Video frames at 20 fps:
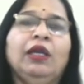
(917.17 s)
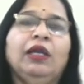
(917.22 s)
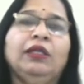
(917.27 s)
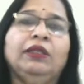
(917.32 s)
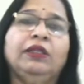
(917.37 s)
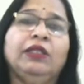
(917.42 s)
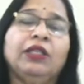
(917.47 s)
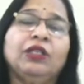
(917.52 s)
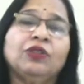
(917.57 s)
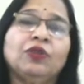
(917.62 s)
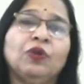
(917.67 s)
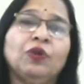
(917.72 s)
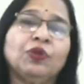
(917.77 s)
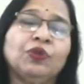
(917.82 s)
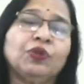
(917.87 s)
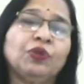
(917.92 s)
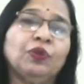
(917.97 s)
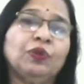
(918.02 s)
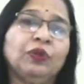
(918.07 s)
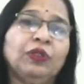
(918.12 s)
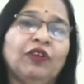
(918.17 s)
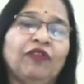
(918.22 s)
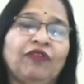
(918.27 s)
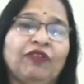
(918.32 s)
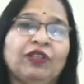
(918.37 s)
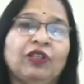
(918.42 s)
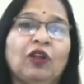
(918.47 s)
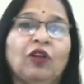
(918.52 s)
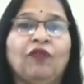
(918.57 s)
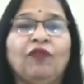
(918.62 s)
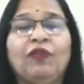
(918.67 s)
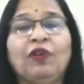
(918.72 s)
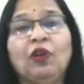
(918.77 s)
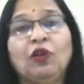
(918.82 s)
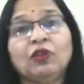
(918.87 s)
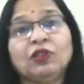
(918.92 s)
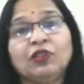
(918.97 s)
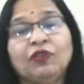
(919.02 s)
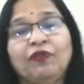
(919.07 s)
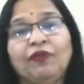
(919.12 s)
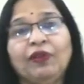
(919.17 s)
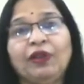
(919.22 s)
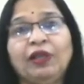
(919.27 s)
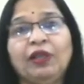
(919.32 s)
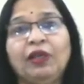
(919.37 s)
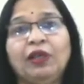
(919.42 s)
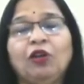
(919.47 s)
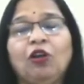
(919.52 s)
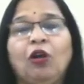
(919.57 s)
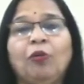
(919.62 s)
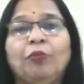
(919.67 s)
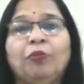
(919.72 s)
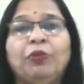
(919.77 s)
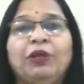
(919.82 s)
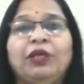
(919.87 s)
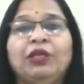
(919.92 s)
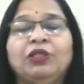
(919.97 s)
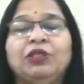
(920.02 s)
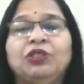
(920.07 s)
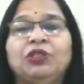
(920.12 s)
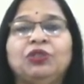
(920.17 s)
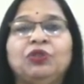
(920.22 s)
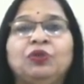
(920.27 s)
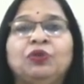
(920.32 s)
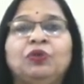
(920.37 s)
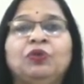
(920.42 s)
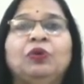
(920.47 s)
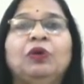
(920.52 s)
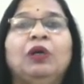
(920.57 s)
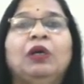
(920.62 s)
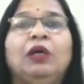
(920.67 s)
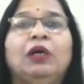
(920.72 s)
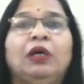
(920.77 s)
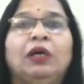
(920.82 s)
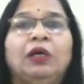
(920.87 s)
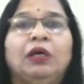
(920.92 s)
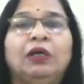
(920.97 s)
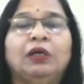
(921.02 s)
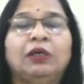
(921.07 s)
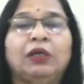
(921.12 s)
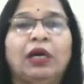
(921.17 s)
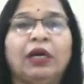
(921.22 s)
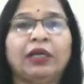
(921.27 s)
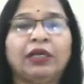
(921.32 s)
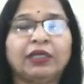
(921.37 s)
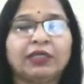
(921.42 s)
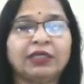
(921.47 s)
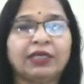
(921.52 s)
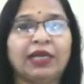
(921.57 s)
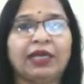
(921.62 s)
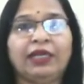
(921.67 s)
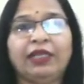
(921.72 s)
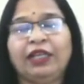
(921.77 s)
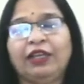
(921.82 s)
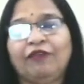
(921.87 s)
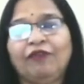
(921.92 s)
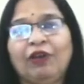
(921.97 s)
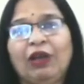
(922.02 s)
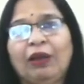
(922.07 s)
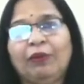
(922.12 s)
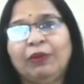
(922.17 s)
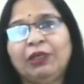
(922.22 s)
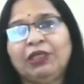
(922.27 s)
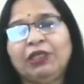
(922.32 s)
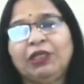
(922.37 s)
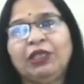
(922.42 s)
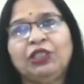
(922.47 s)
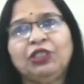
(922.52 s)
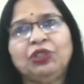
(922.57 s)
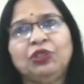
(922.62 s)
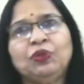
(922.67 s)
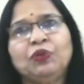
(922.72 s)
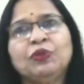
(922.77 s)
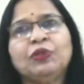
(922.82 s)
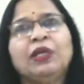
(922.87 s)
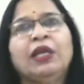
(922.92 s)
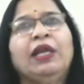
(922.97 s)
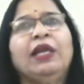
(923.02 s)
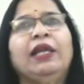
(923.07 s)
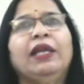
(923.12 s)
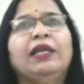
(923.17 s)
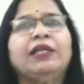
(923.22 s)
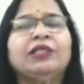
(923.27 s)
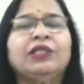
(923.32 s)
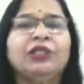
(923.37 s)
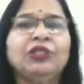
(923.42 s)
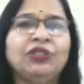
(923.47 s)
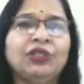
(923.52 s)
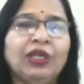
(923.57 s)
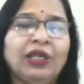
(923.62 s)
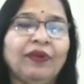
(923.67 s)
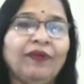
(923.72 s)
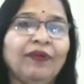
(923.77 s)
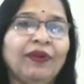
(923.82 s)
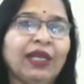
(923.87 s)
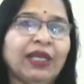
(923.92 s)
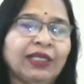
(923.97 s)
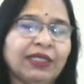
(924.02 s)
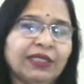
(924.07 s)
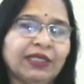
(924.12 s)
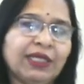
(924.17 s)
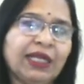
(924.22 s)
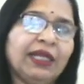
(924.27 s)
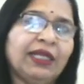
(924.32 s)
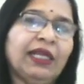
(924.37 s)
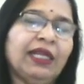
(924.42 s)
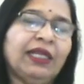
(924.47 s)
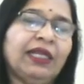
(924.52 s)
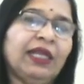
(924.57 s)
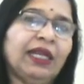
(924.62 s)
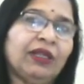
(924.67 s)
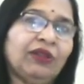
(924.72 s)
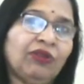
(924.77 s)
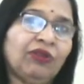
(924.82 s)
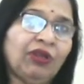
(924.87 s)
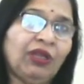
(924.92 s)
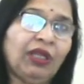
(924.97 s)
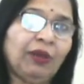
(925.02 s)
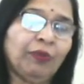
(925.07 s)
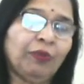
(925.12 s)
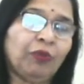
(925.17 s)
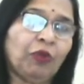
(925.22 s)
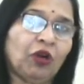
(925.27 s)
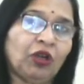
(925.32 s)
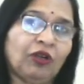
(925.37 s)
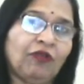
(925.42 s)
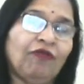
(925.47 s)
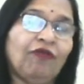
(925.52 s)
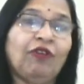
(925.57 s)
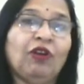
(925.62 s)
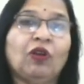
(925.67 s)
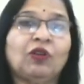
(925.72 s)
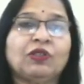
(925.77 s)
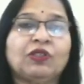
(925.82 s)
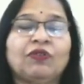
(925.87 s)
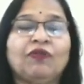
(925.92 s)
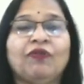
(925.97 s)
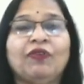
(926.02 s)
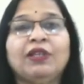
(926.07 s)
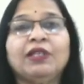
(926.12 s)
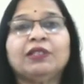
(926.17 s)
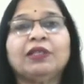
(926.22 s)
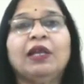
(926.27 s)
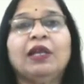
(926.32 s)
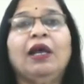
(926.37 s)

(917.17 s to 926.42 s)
There is also the philosophical component to understanding environmental issues. Essentially, we can say that there are three important philosophies.